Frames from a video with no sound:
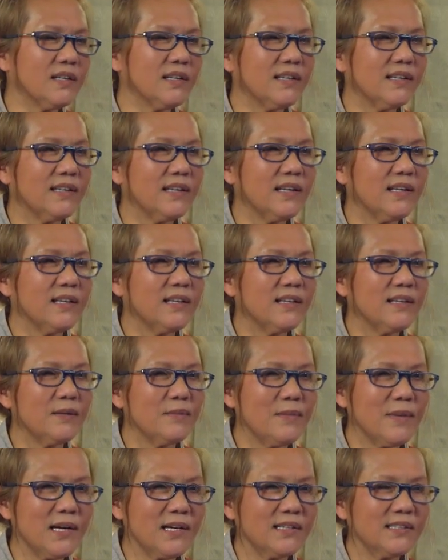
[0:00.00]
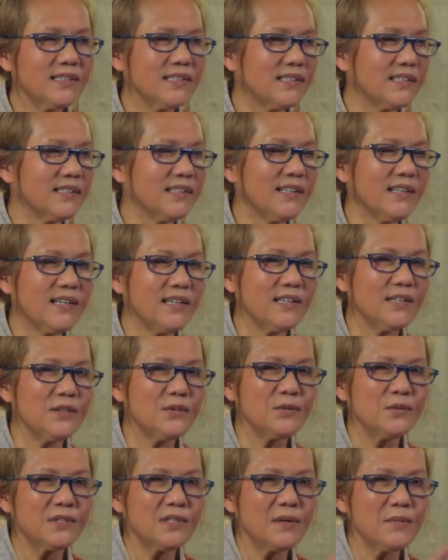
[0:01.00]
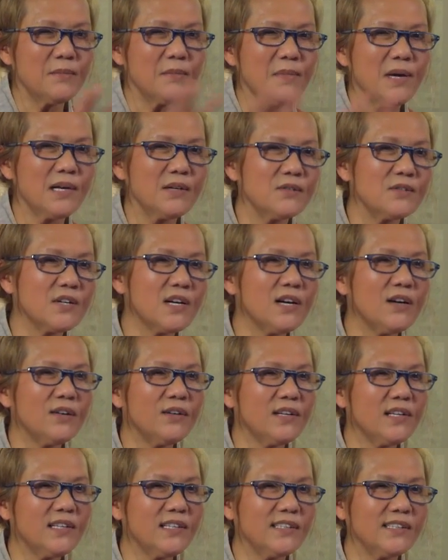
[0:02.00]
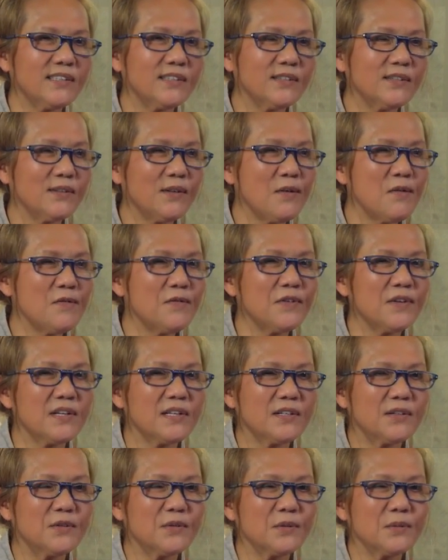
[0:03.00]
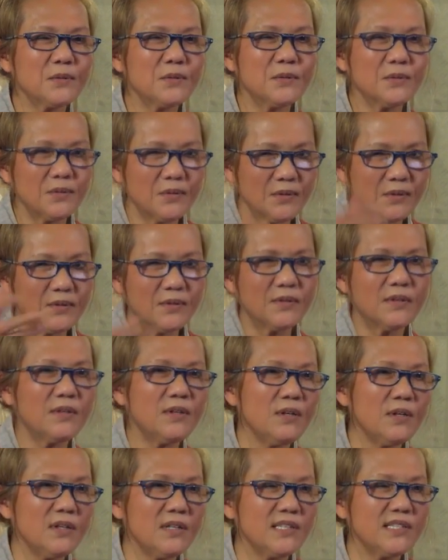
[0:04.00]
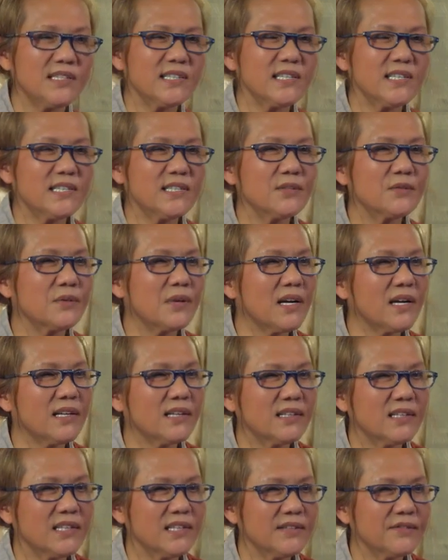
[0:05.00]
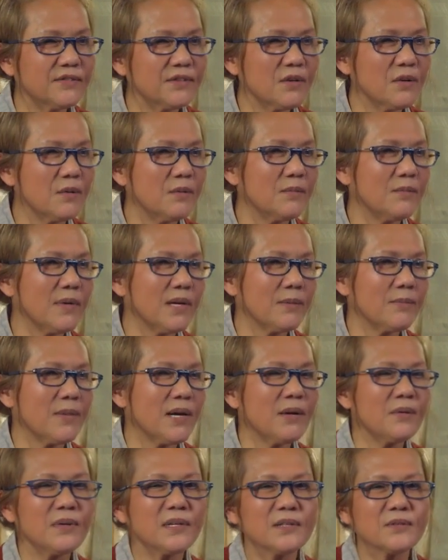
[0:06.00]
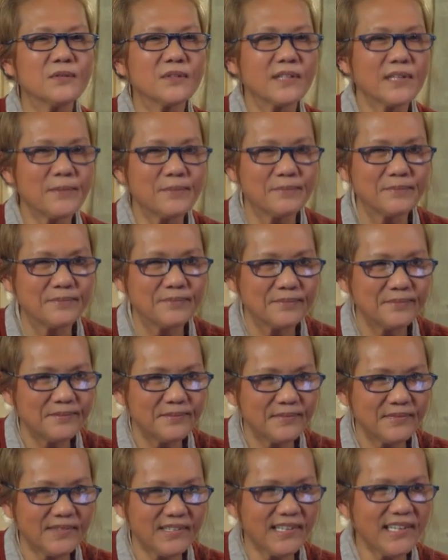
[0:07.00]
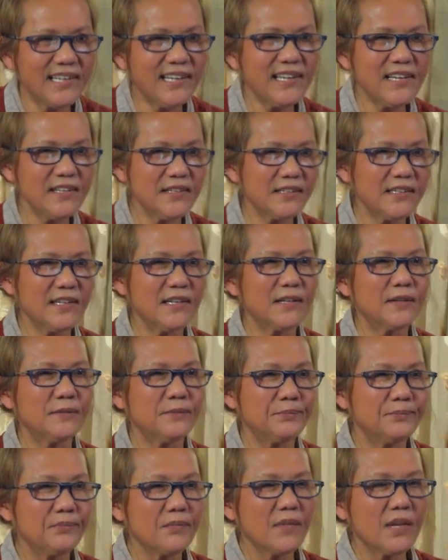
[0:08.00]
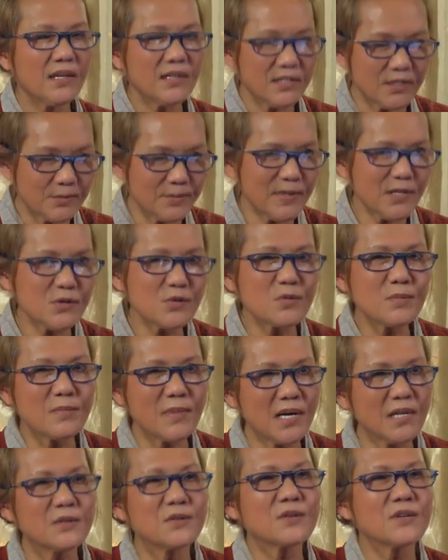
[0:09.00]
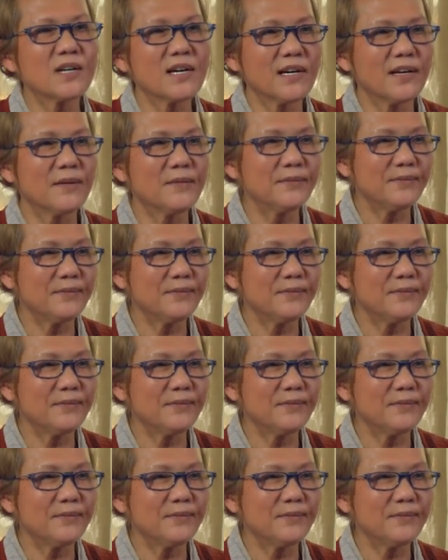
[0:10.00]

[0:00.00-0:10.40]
and then the monks do some mantra on it to offer it to your deceased relatives or make merit to them, okay? Special mantra.